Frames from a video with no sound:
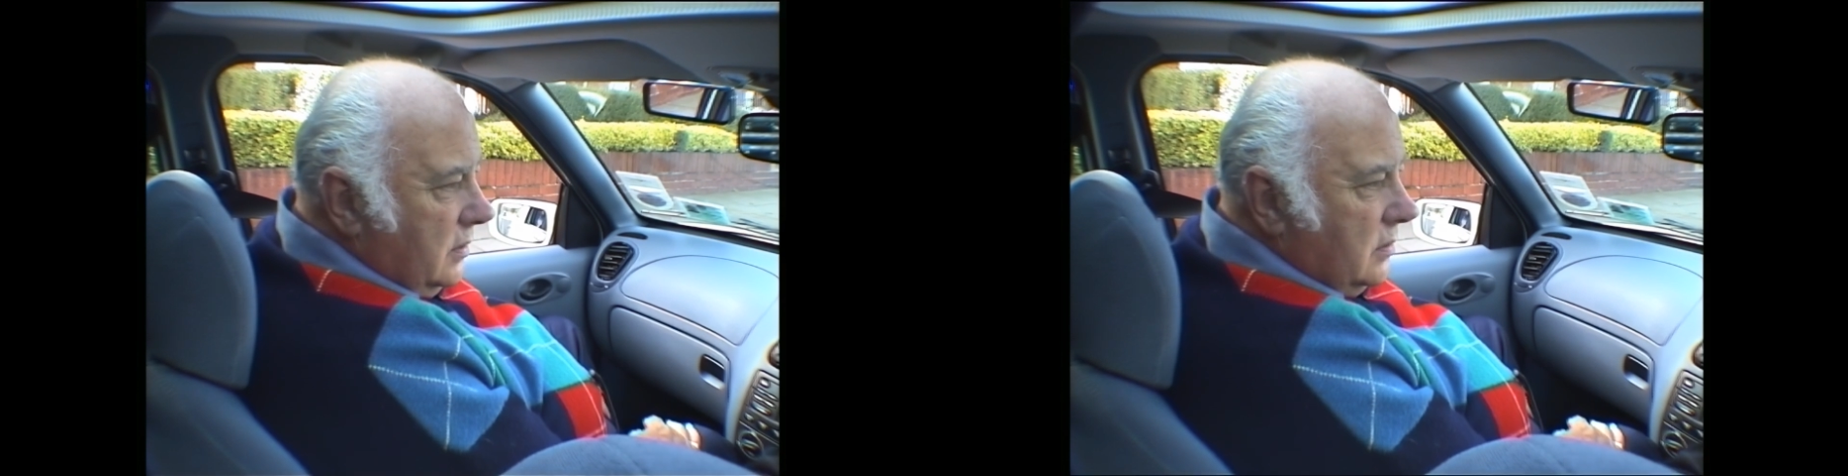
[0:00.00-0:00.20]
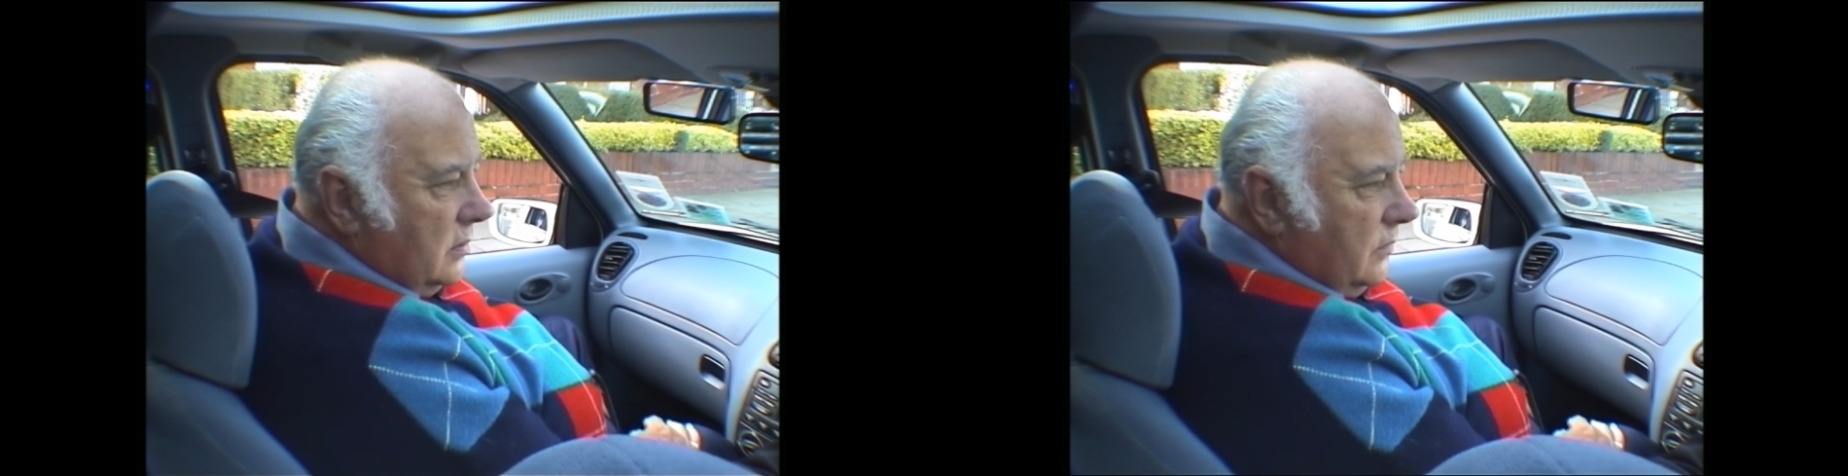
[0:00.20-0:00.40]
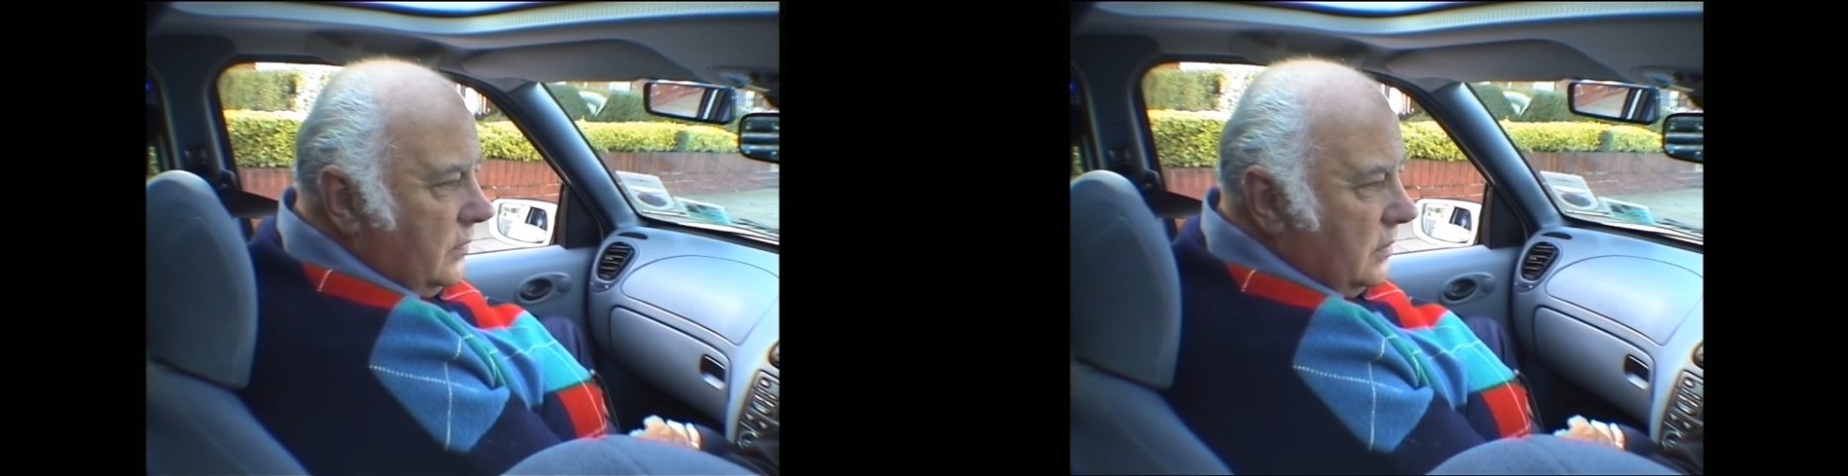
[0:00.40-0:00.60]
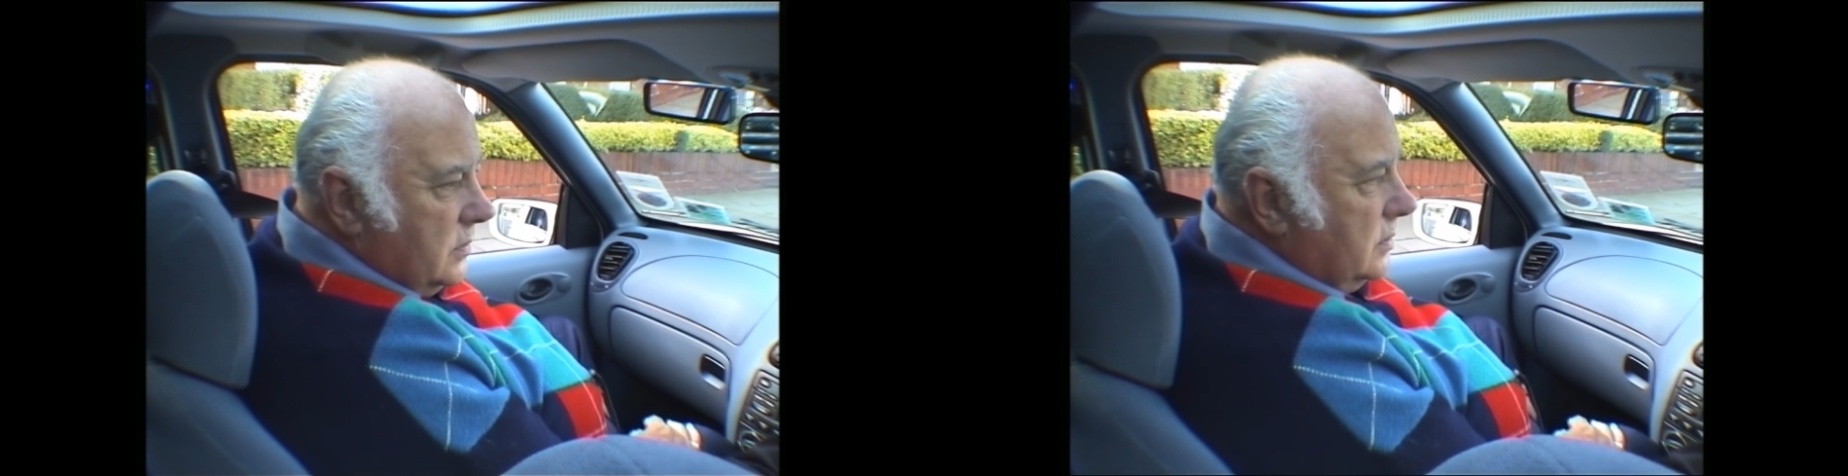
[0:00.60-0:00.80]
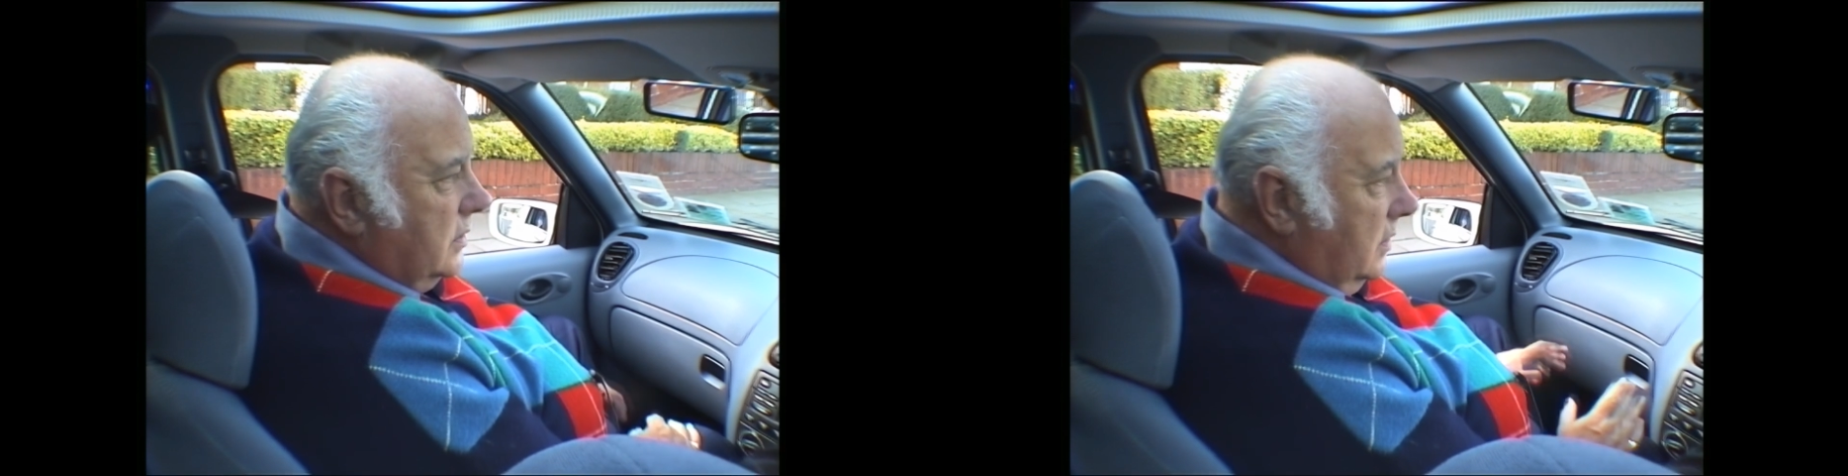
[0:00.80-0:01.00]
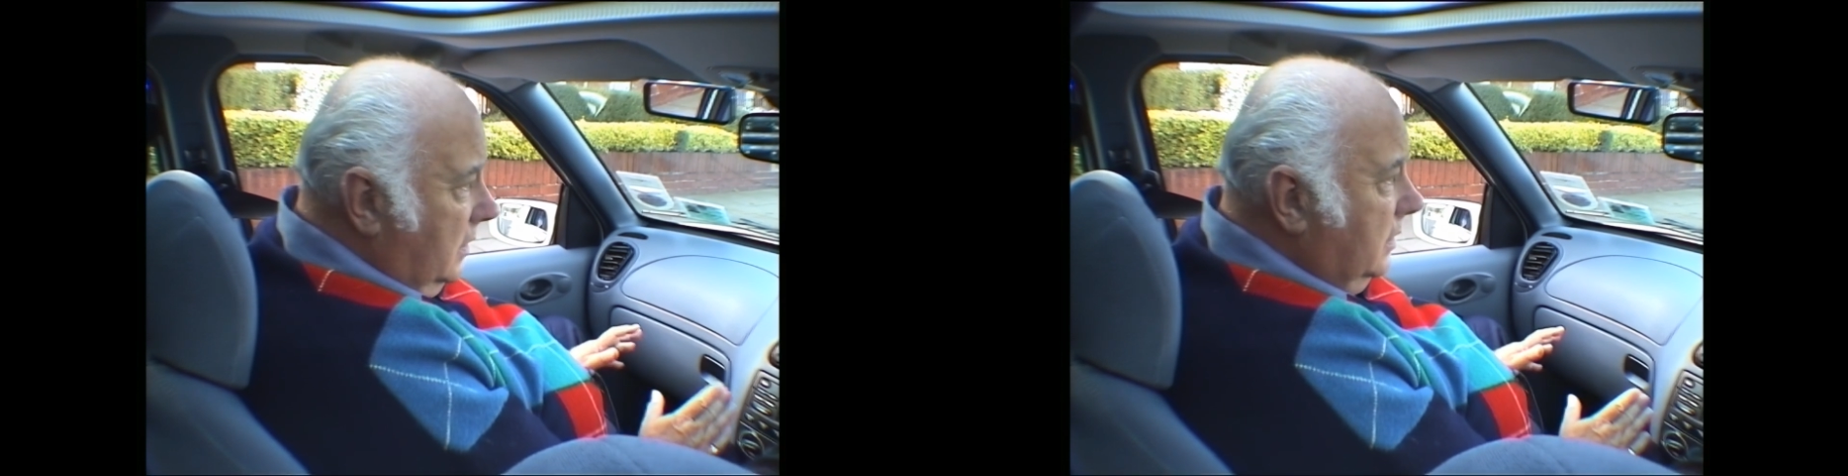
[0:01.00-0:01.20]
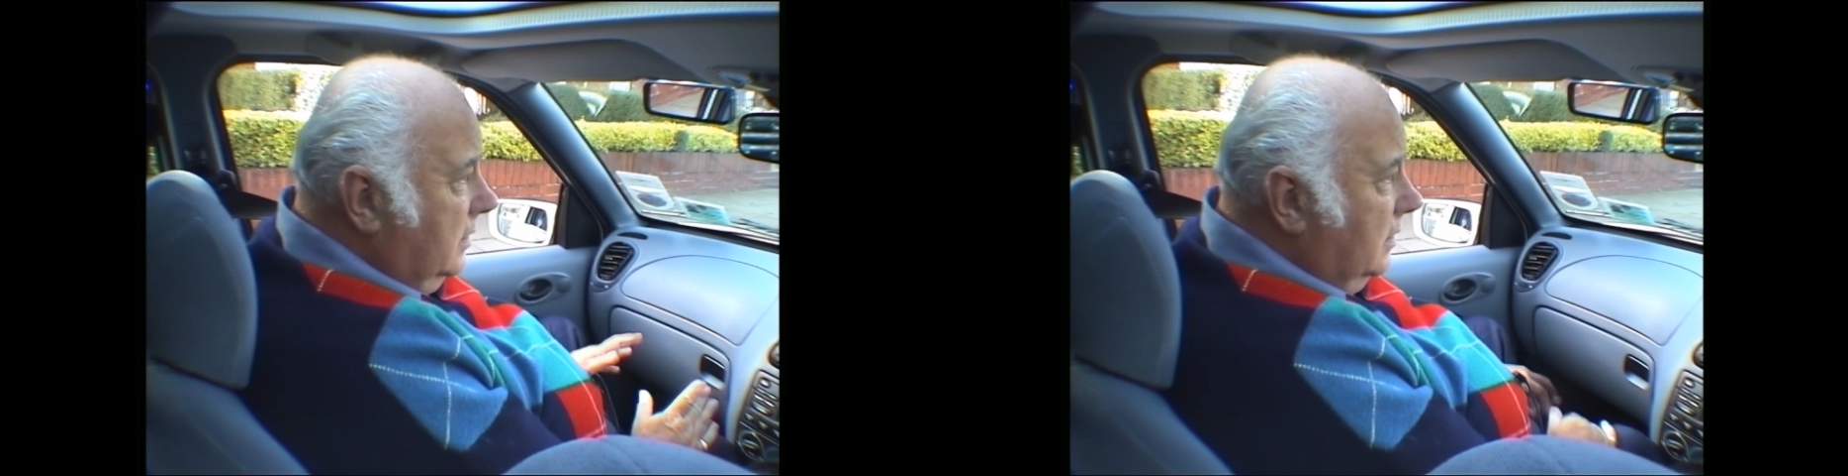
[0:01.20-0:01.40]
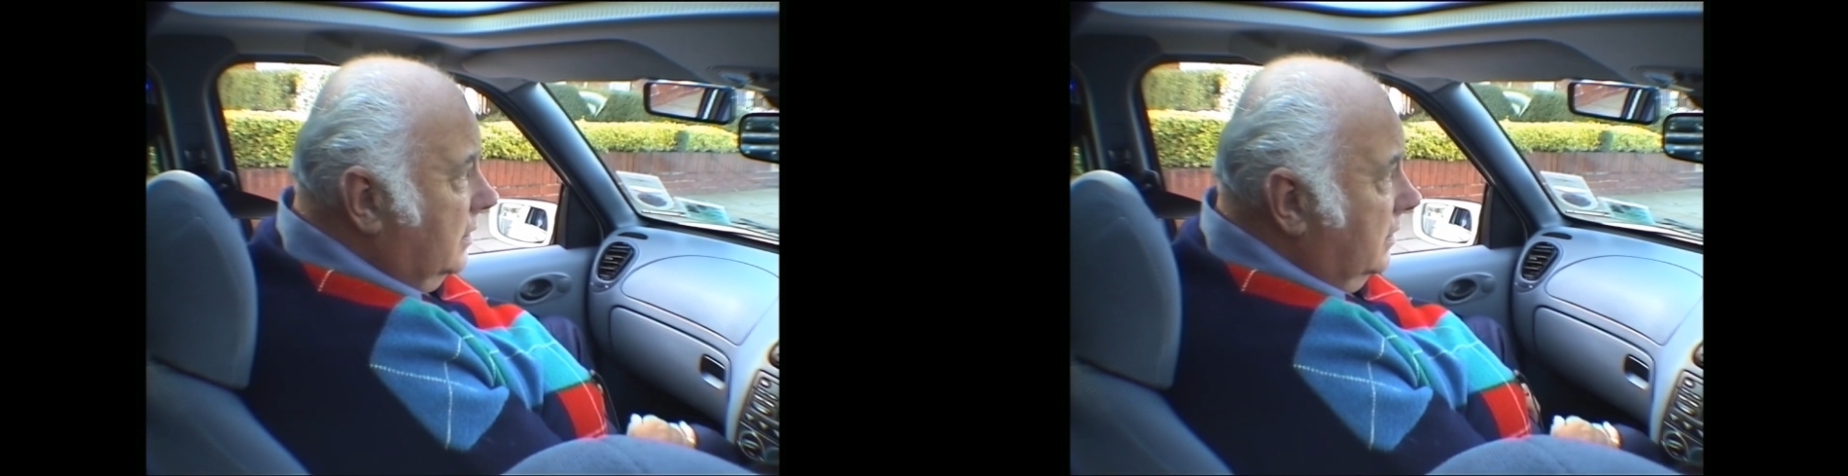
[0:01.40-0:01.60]
confidence on it, getting the
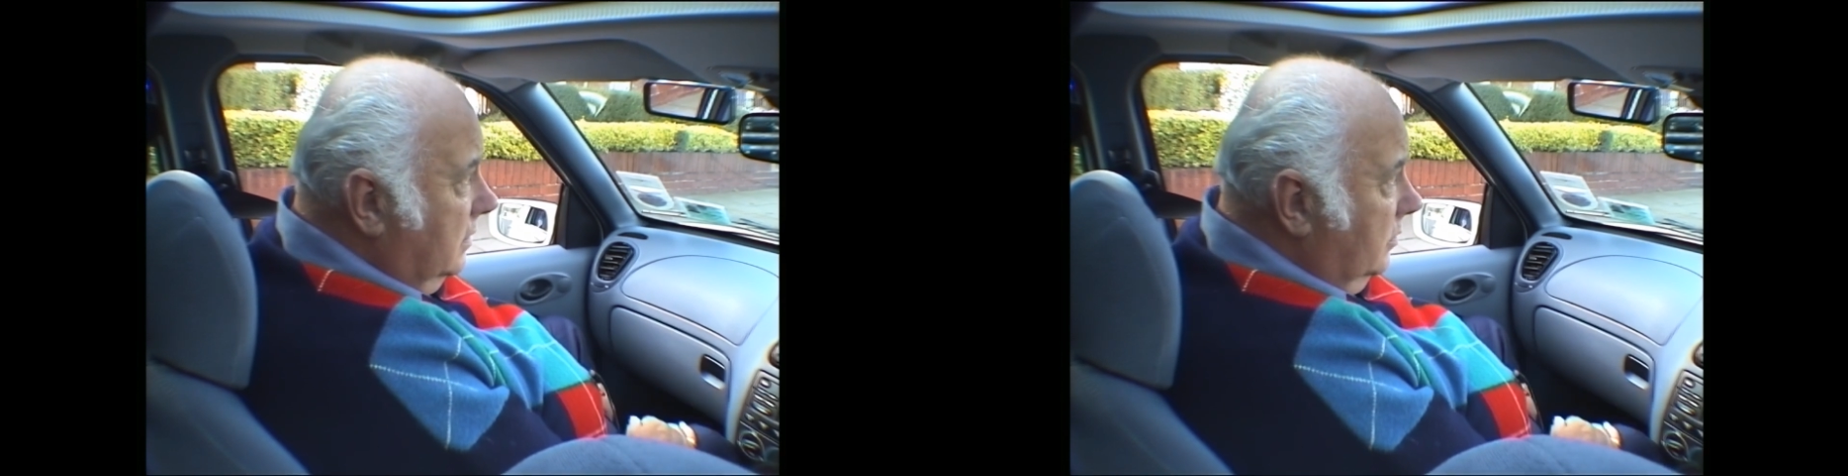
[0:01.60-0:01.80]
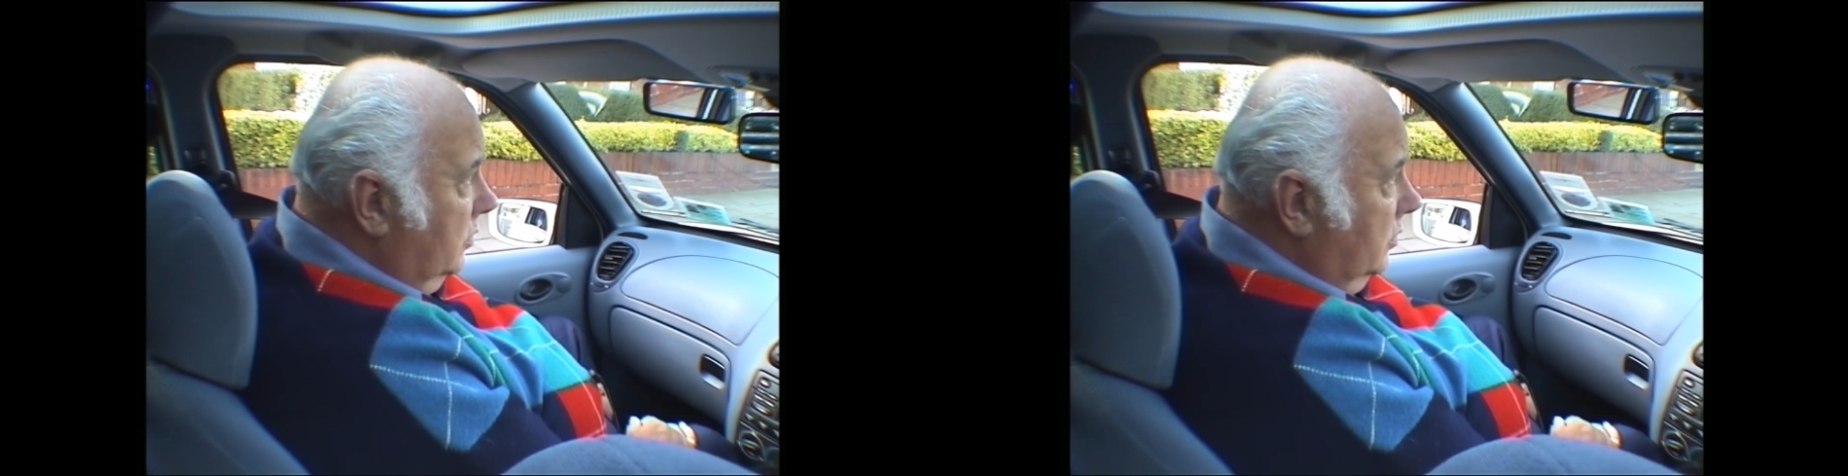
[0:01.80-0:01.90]
idea of the